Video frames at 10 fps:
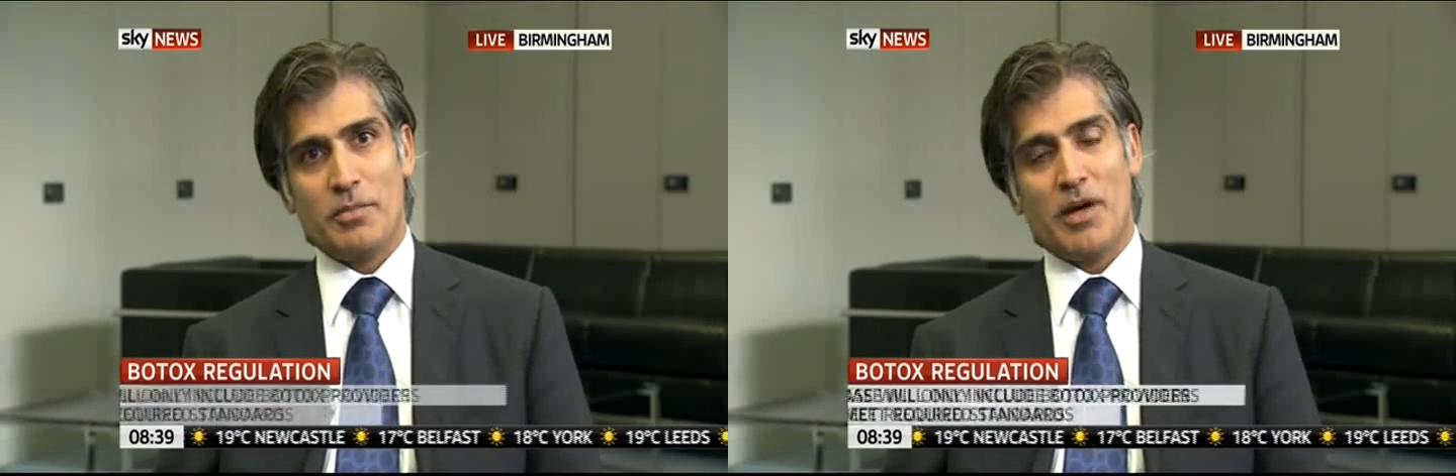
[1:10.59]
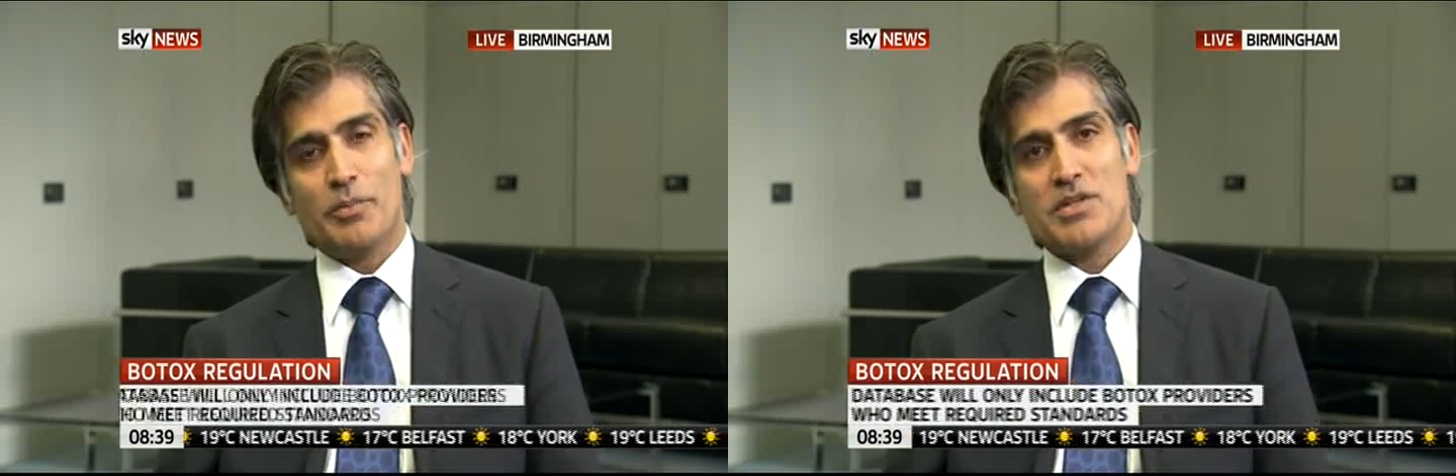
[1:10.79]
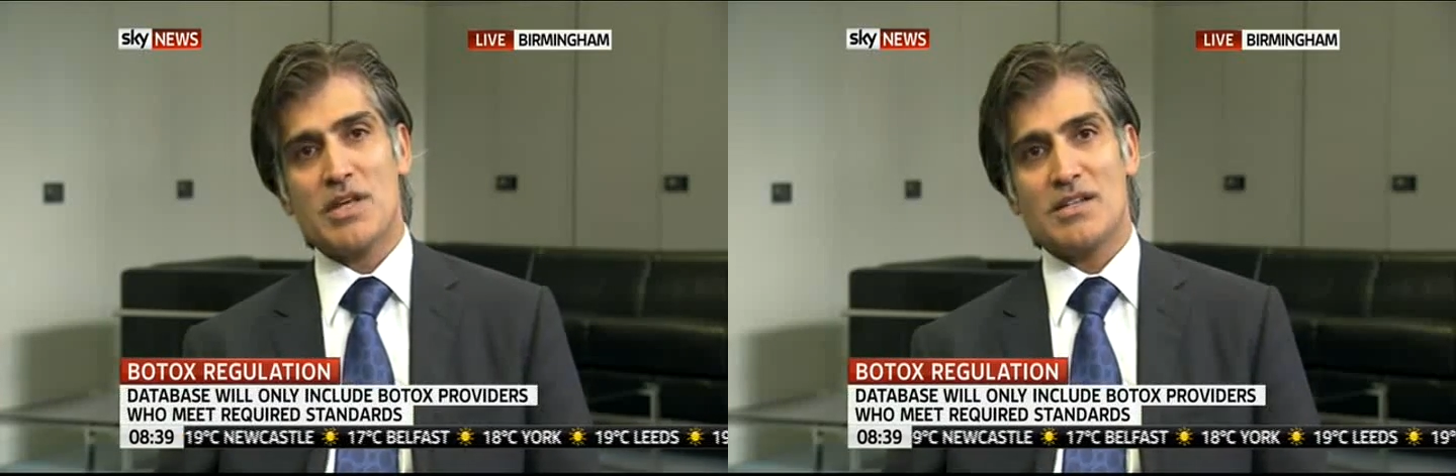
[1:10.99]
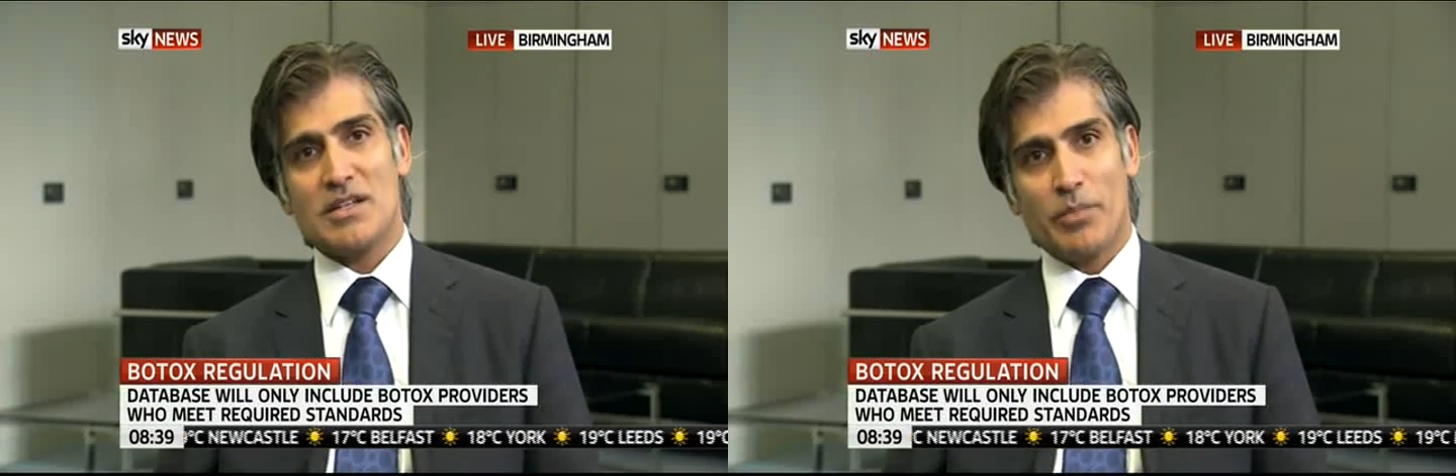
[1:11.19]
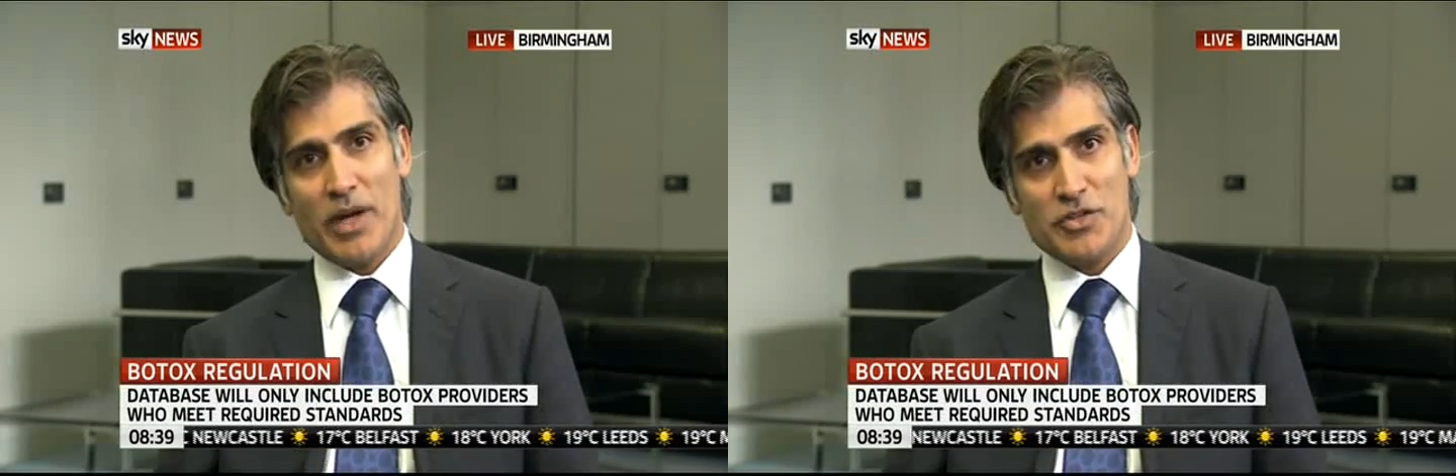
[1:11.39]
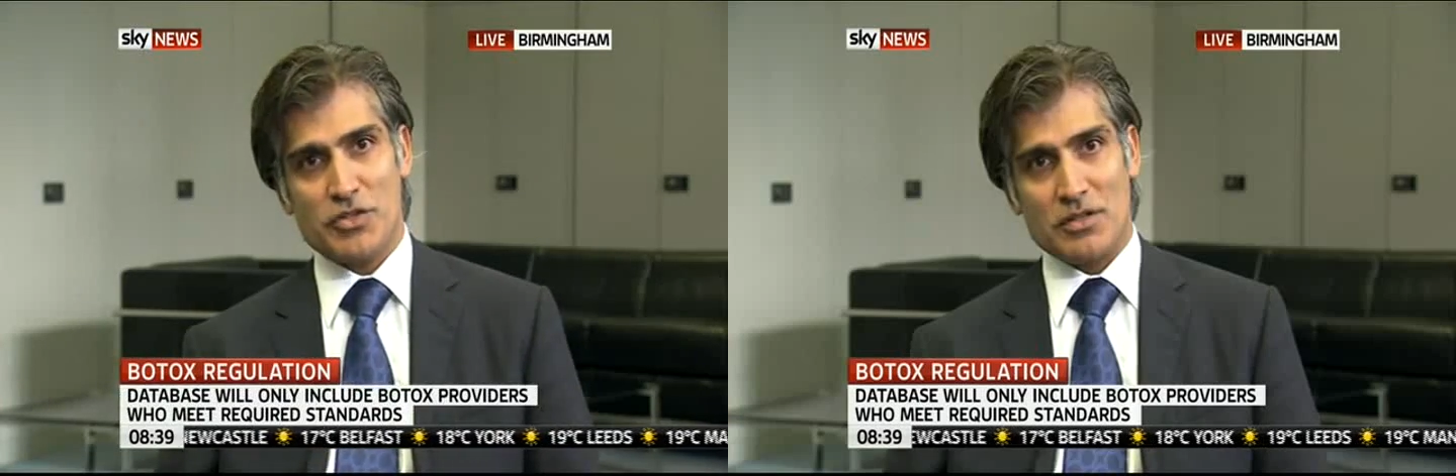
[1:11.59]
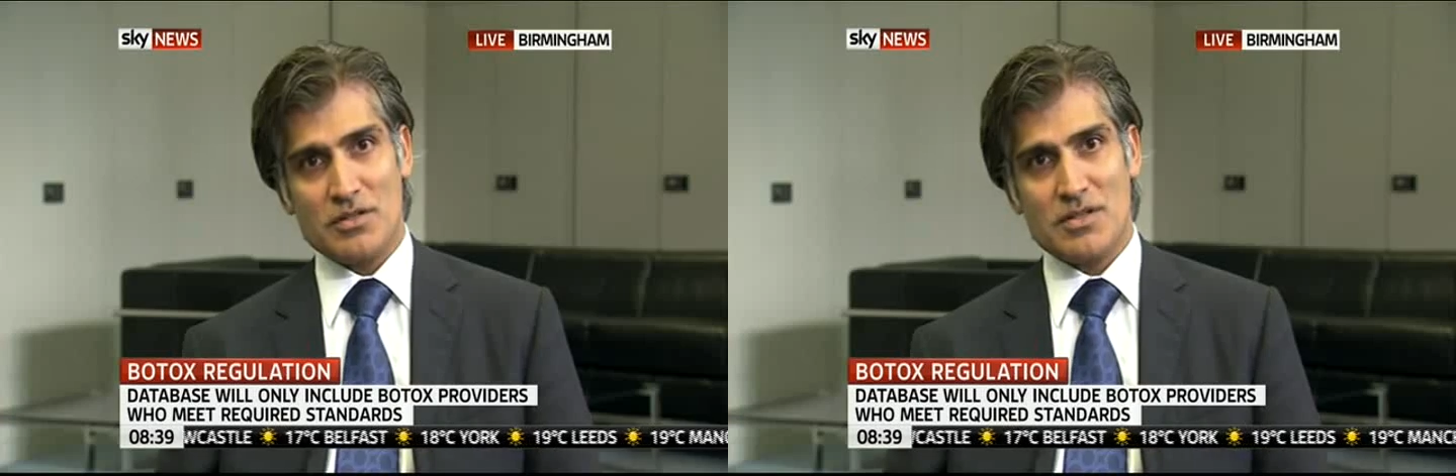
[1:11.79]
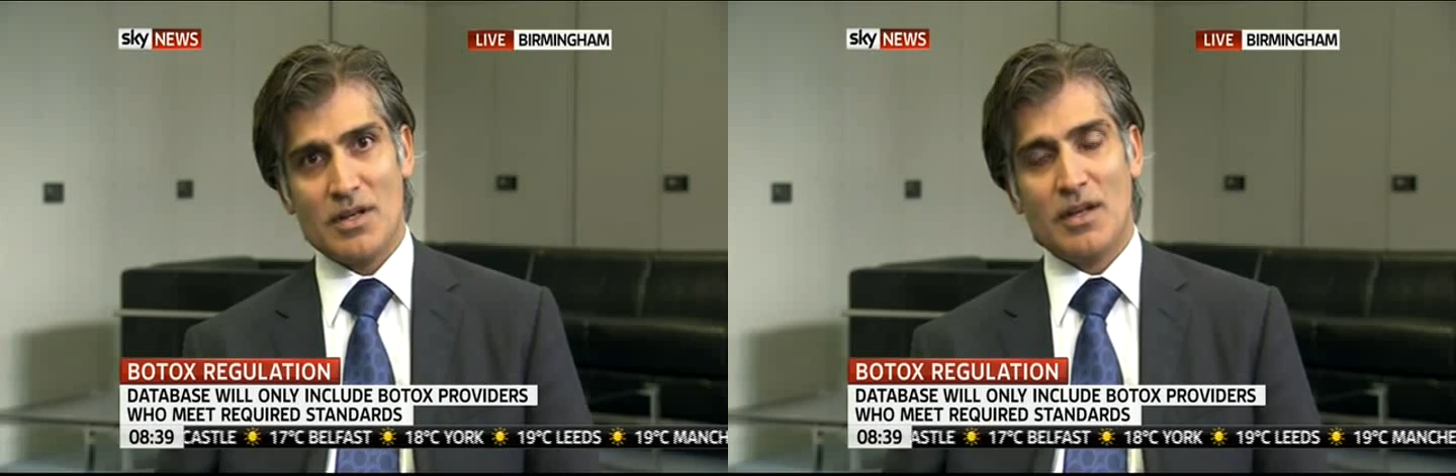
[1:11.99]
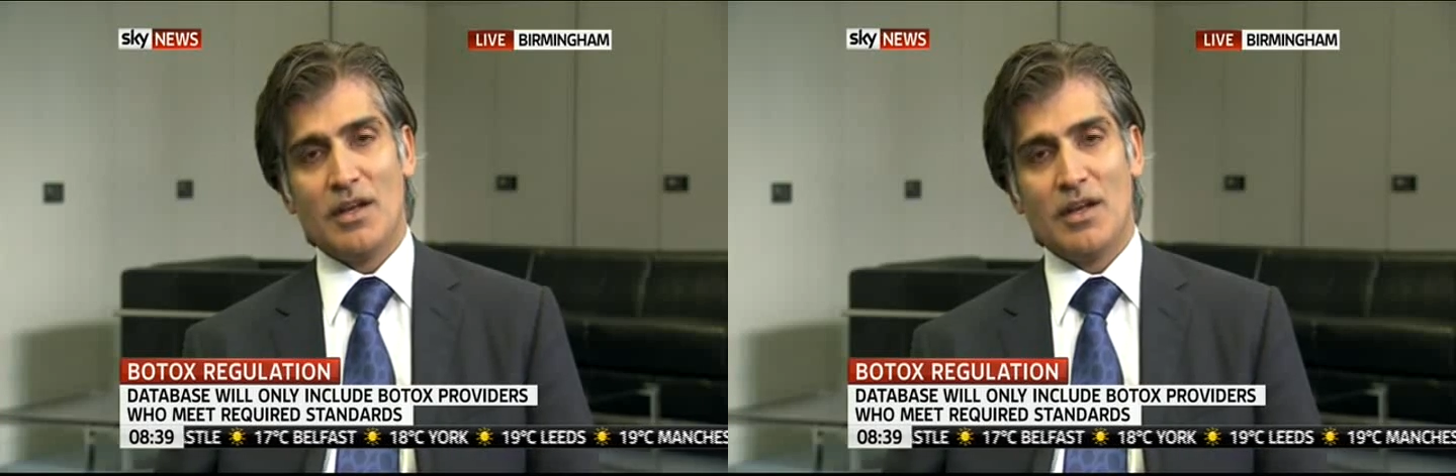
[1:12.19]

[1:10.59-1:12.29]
about protecting patients.